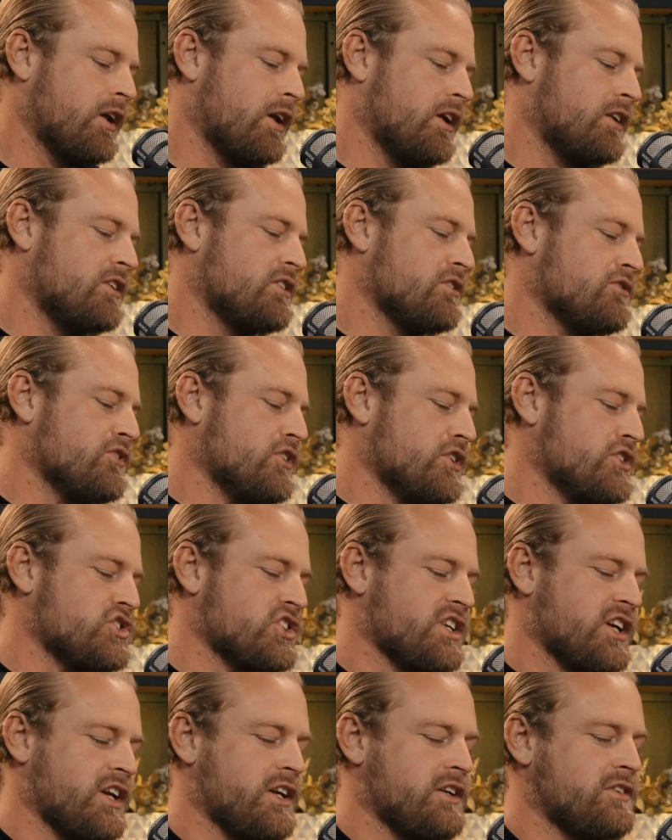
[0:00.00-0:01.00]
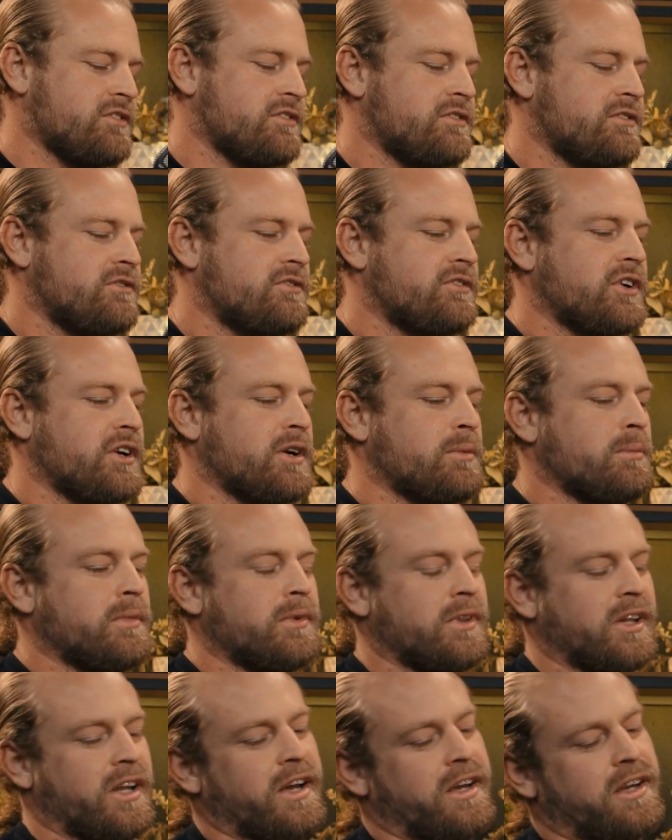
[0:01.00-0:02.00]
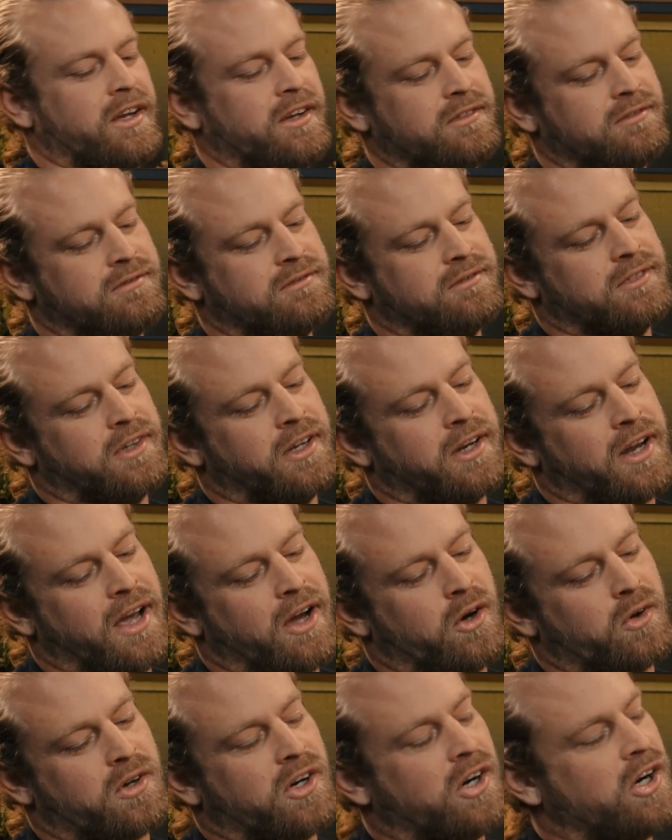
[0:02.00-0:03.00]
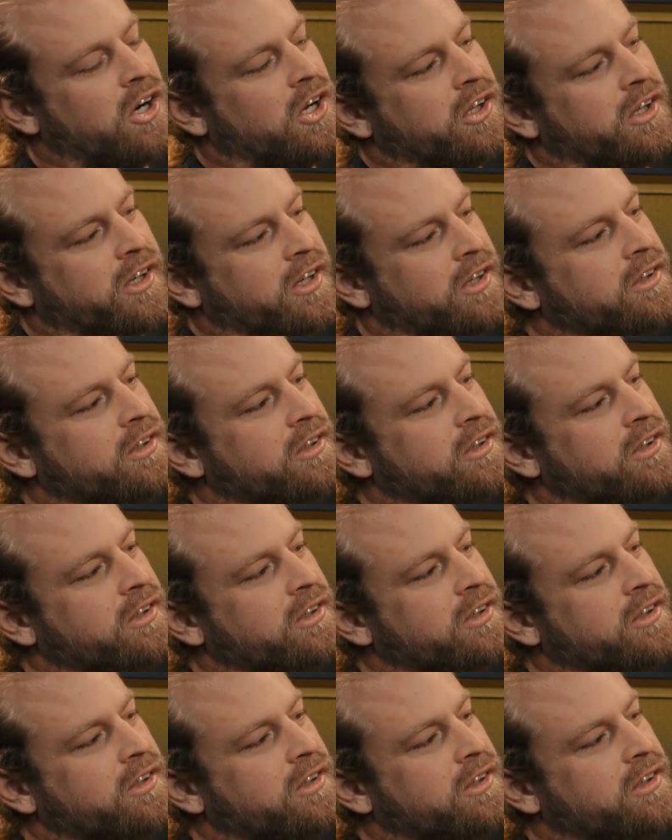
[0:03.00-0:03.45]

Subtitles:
I differentiate from like an alcoholic